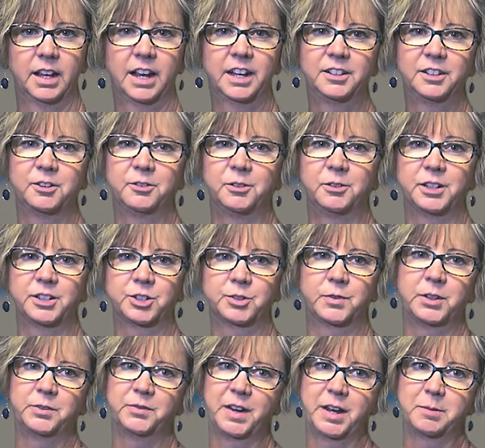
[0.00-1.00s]
Hello,
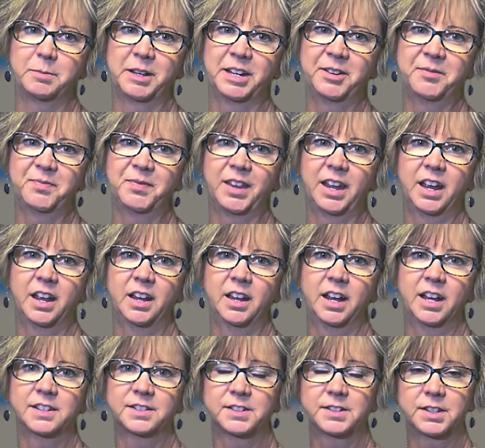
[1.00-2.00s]
Litchfield family.
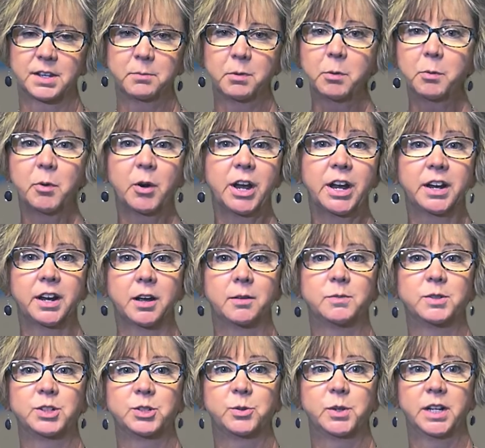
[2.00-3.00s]
As the summer break
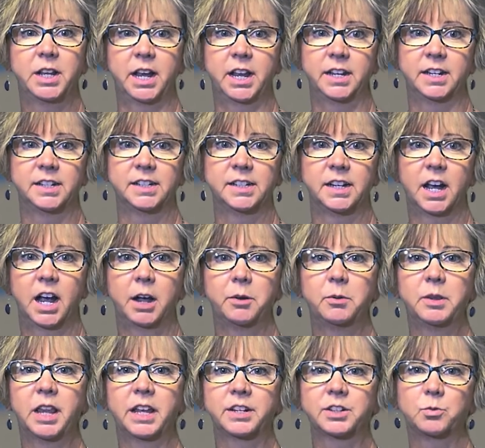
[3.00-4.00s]
comes to an end,
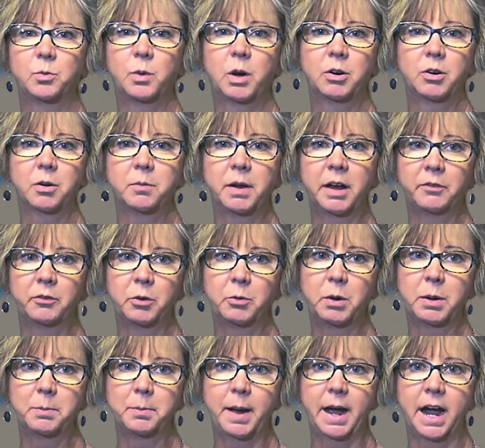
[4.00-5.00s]
I would like to welcome
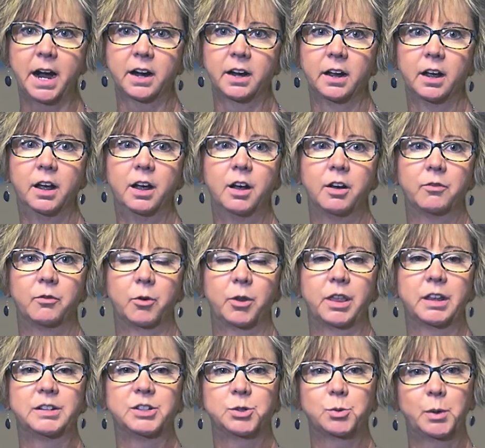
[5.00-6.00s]
everyone back
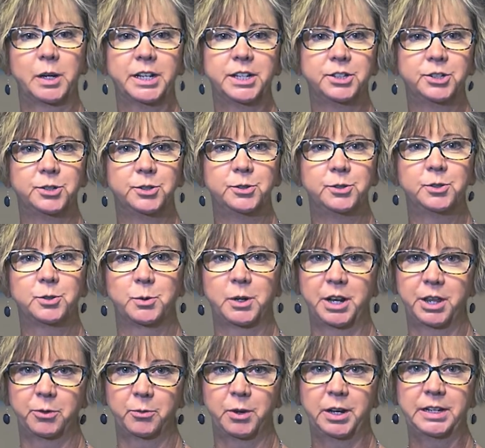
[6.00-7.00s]
for the 22
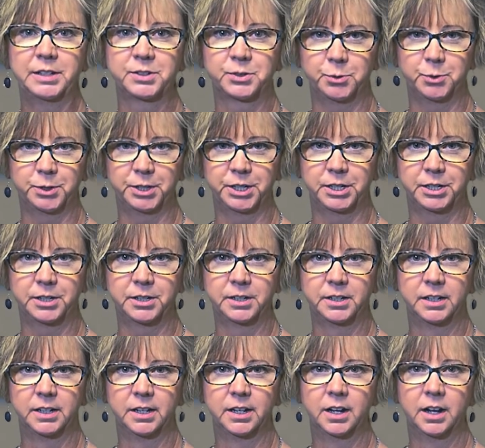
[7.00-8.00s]
23 school year.
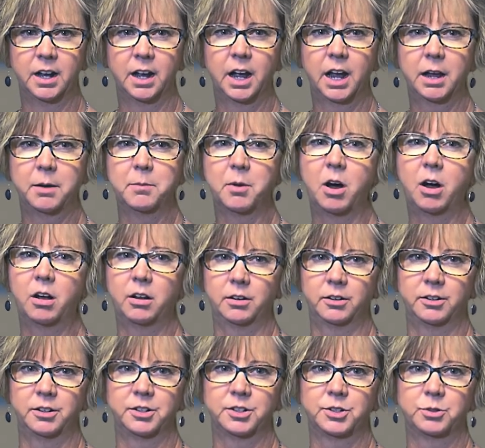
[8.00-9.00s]
I am
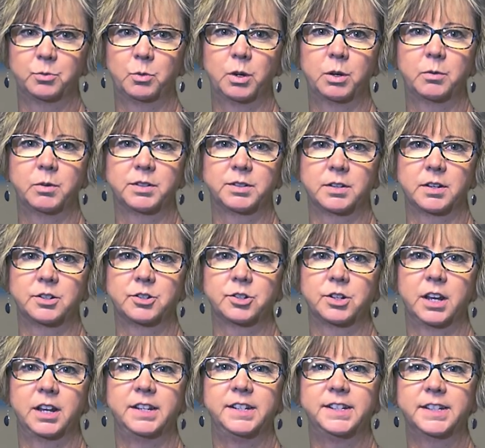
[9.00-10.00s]
honored to work with
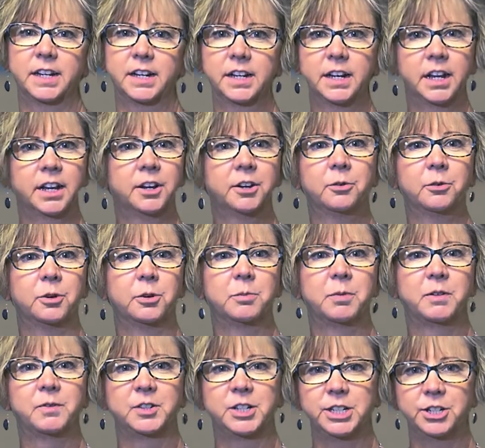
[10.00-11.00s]
such a dedicated
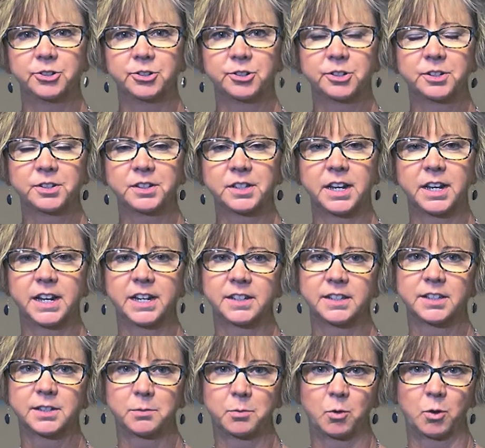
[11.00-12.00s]
group of teachers
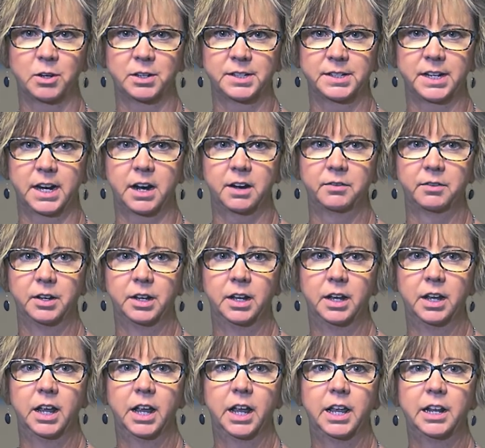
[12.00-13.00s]
and support staff
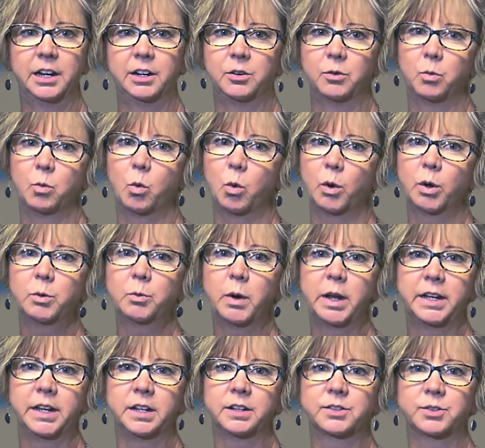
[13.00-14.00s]
in an award
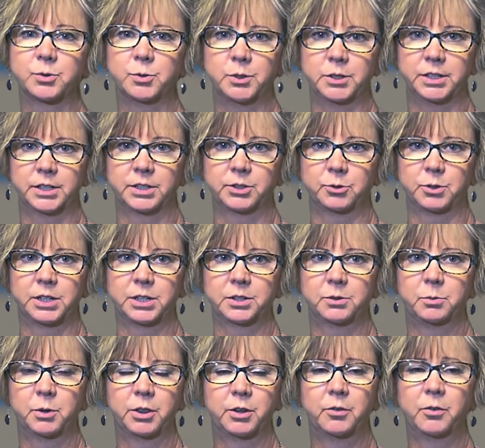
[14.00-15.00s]
winning school
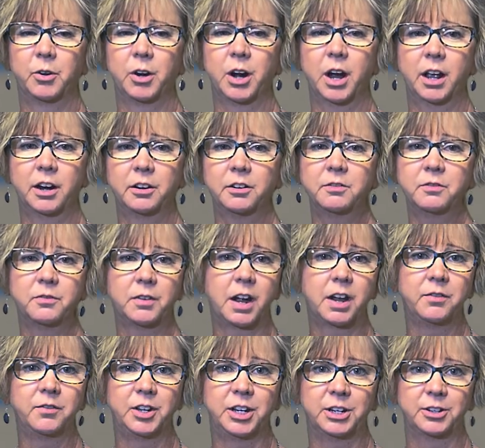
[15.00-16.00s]
district with over
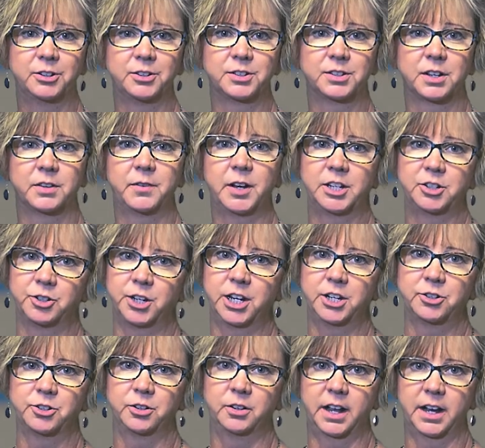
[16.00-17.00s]
105 years of
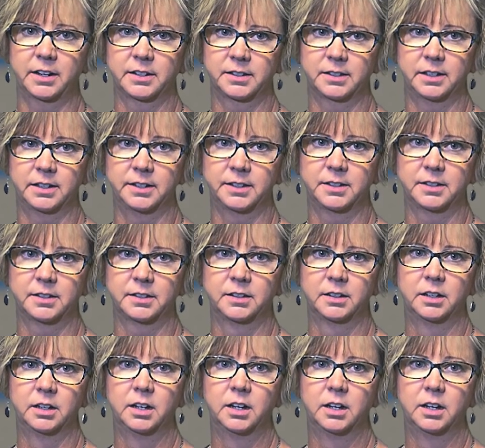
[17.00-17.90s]
educational excellence.